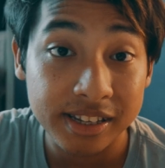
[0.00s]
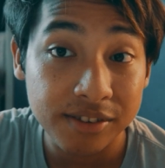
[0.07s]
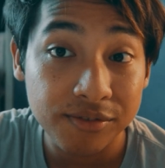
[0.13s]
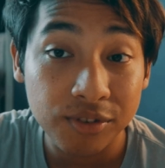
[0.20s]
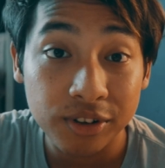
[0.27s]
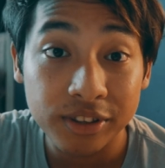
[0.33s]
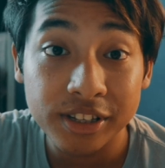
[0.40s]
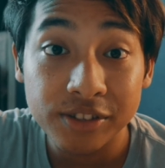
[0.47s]
is
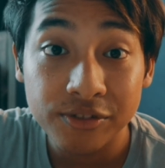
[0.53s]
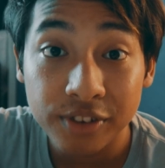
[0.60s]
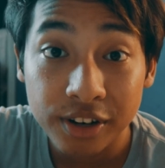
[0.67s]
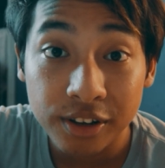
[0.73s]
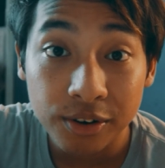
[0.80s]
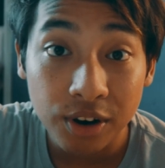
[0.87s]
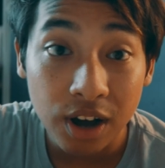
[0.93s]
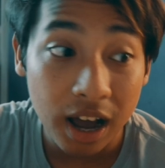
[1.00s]
it for this
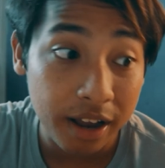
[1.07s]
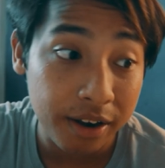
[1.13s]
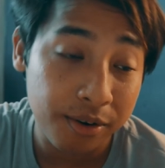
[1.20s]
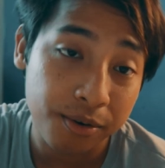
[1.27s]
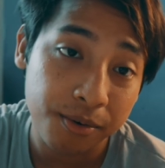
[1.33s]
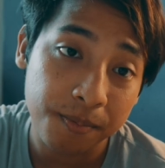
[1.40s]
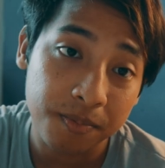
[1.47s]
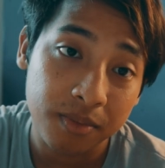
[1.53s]
video. I
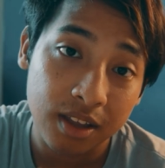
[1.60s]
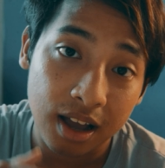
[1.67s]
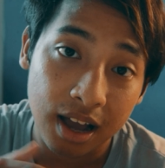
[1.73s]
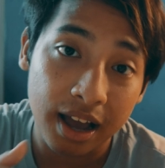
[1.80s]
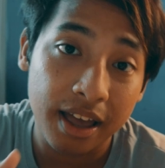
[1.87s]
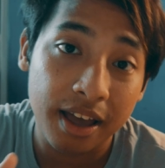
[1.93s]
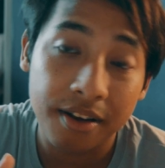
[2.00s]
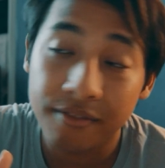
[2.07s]
know
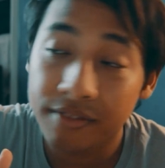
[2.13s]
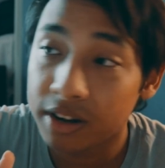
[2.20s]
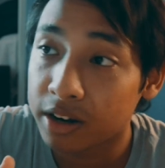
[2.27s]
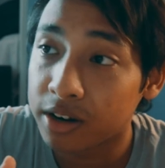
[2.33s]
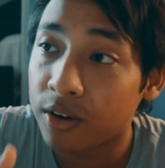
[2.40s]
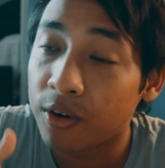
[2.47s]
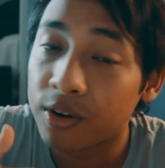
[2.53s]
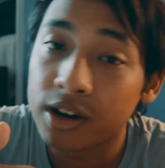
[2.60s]
I have
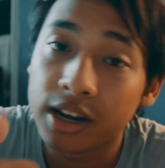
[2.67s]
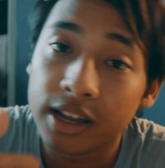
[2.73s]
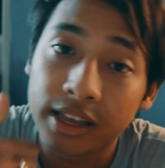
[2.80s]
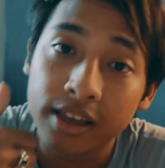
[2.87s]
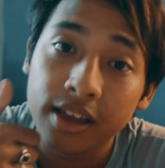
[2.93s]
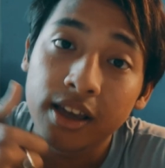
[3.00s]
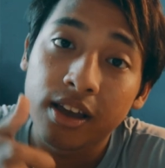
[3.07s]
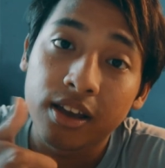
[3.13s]
done
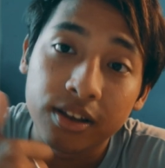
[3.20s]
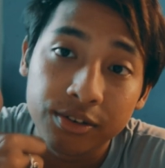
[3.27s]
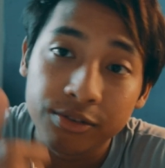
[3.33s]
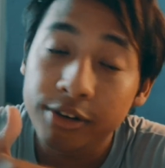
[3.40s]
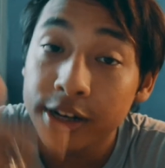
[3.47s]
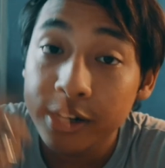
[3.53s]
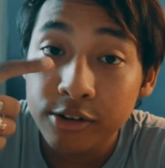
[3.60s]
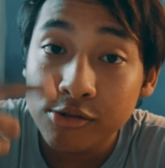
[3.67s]
only
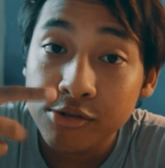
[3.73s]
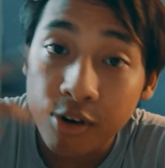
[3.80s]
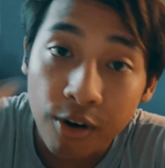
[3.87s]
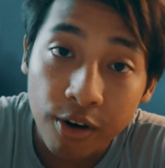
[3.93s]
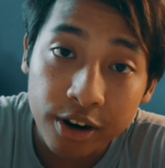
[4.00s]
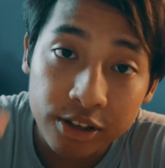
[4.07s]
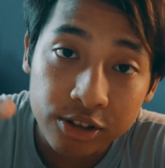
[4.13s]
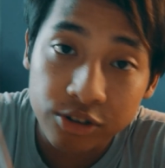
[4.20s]
green to
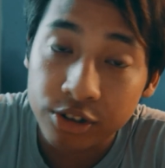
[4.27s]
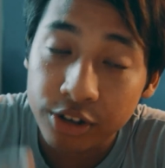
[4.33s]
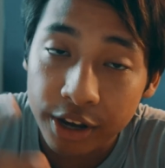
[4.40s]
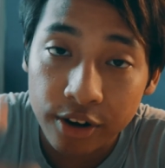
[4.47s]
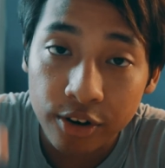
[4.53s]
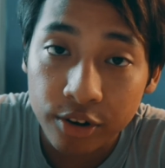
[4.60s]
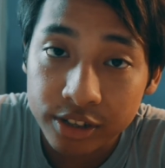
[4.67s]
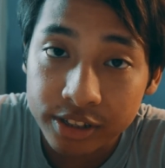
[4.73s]
orange or
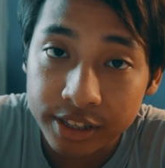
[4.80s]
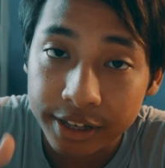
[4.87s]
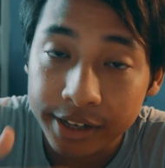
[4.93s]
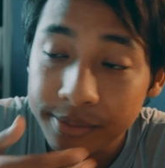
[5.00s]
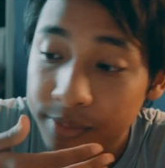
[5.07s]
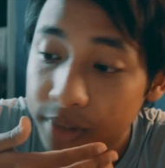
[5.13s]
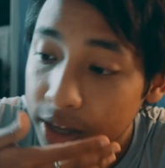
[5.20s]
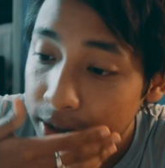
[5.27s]
yellowish
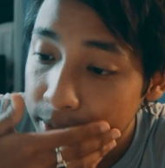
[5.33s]
thing,